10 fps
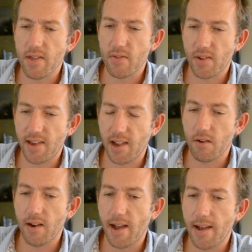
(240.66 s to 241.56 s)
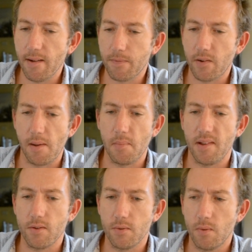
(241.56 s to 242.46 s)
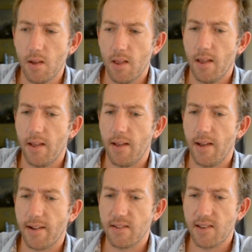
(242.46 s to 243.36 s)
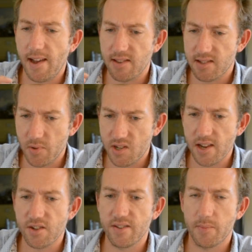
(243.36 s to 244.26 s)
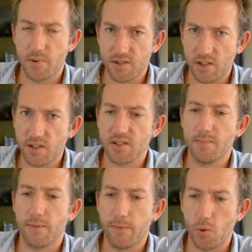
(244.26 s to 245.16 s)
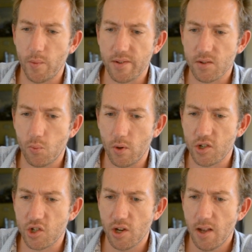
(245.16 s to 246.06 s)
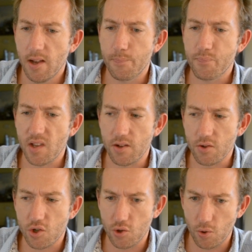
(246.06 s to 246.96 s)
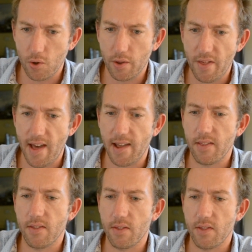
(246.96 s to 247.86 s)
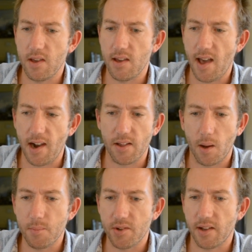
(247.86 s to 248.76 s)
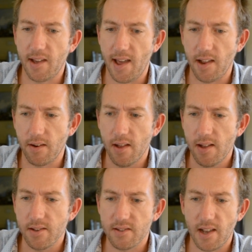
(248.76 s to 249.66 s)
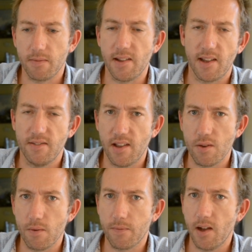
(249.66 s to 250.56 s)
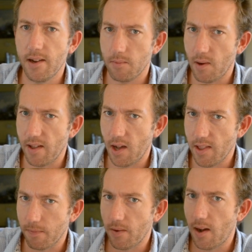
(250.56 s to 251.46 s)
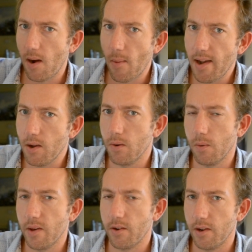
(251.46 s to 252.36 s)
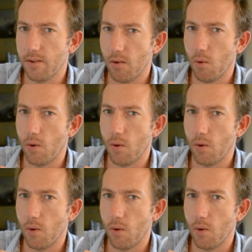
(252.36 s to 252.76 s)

then the Category A flight manual contains limitations and procedures and performance which ensure that the helicopter can safely continue flight, either fly away or whether it